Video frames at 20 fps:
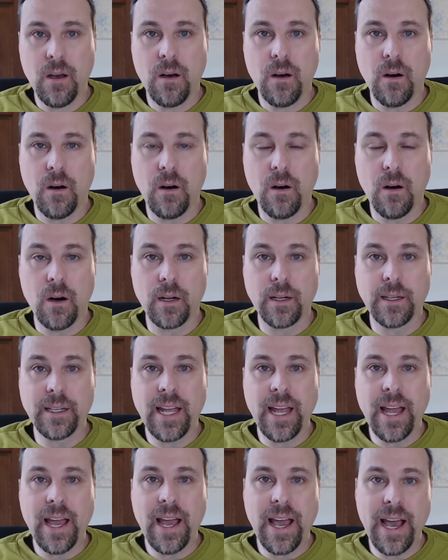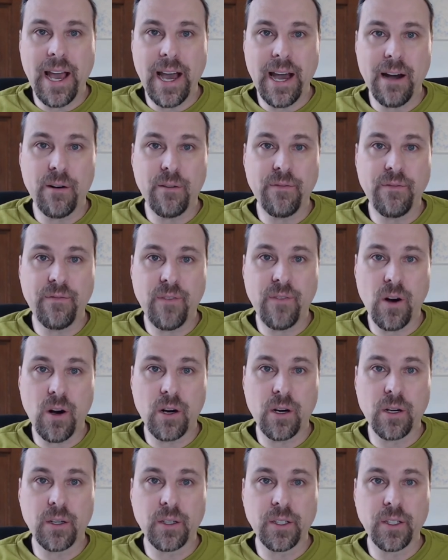on how
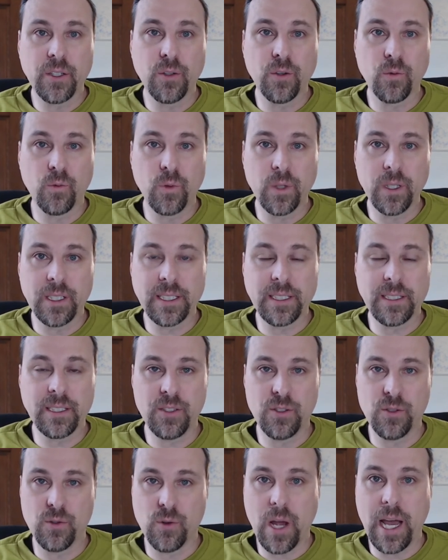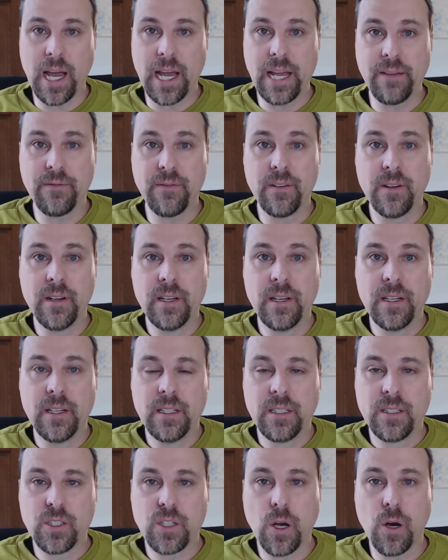far you're willing to drive
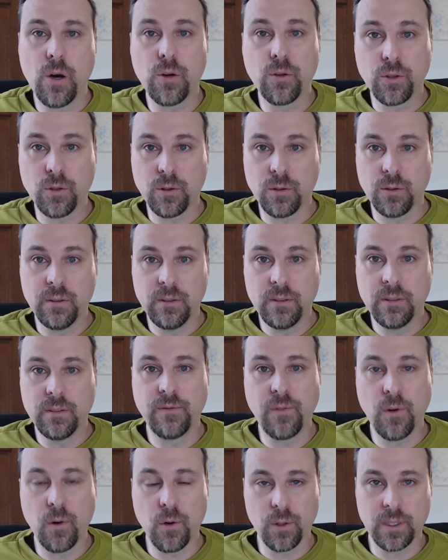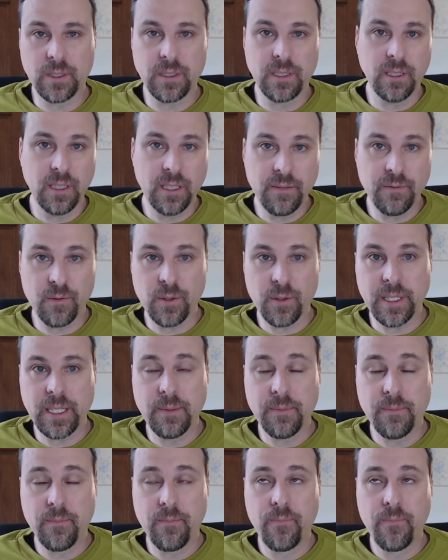total for a delivery.